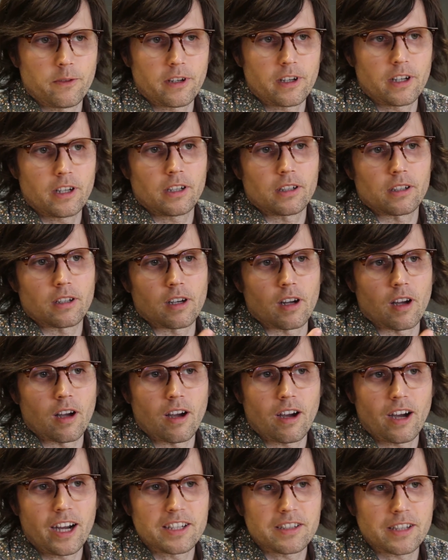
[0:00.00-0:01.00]
very kind of
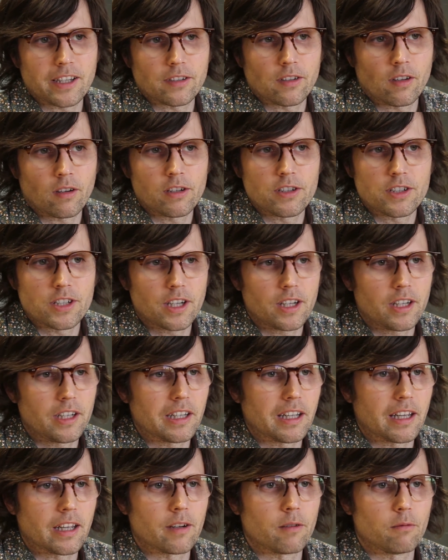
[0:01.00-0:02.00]
high
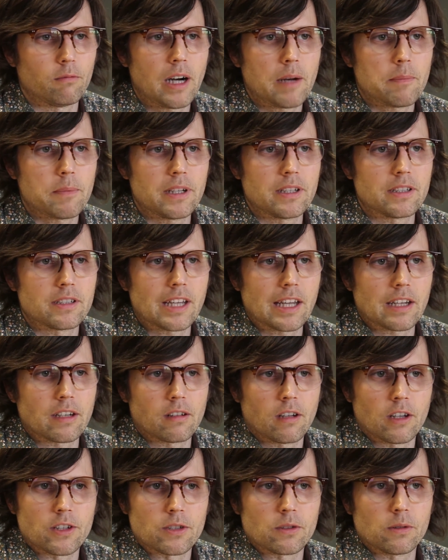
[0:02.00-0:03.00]
technology and rapid
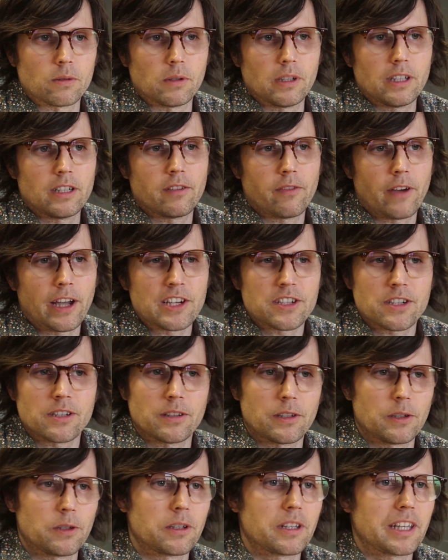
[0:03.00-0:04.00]
technological
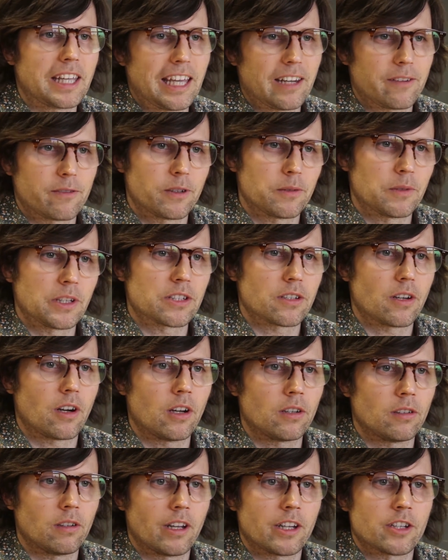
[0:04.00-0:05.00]
innovation that you get from these
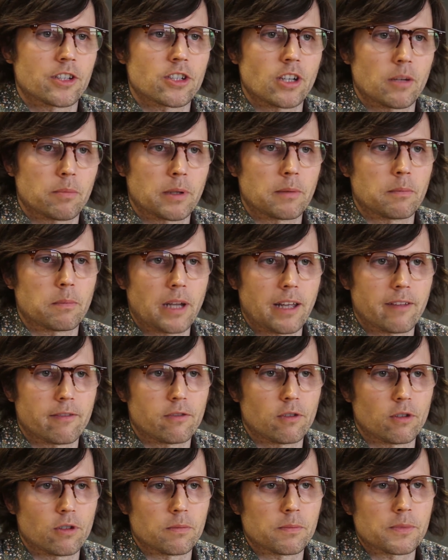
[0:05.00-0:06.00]
online shopping
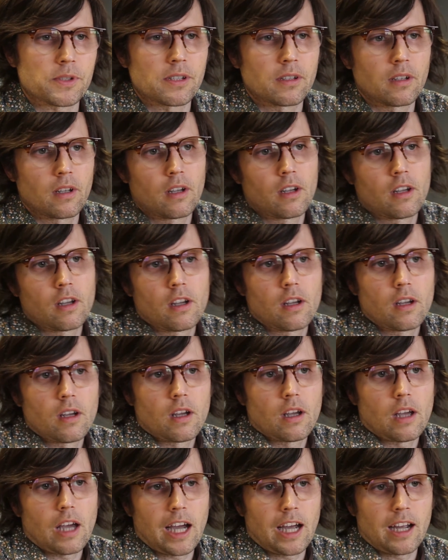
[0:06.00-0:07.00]
platforms.
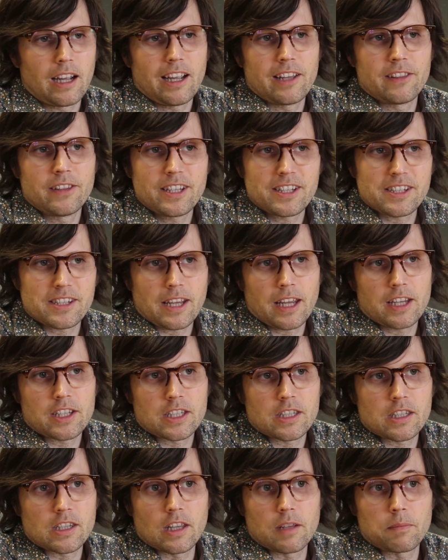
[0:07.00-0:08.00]
And this
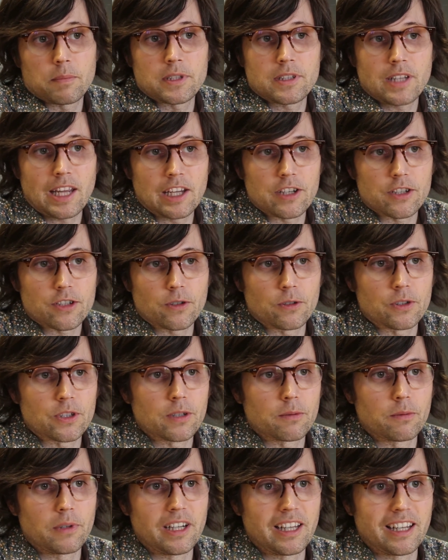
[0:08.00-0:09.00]
has the potential
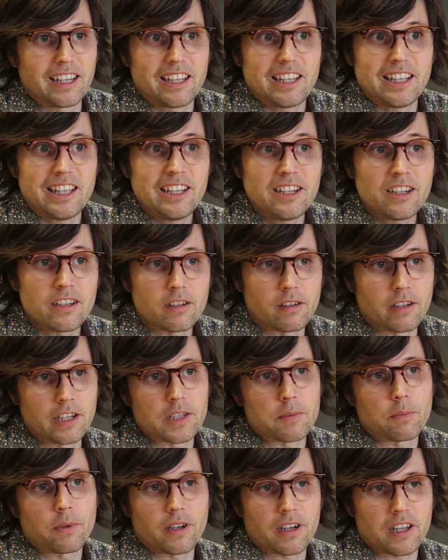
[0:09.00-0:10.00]
to really
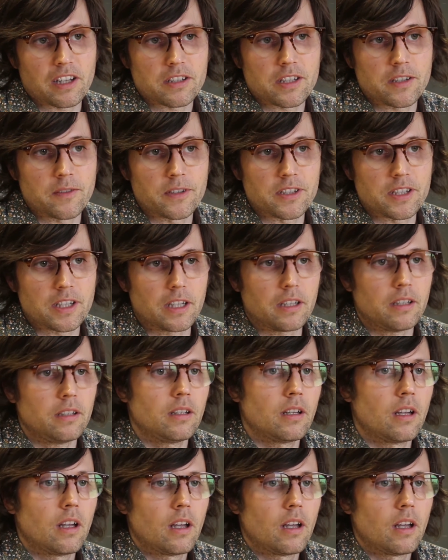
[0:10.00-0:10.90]
increase productivity,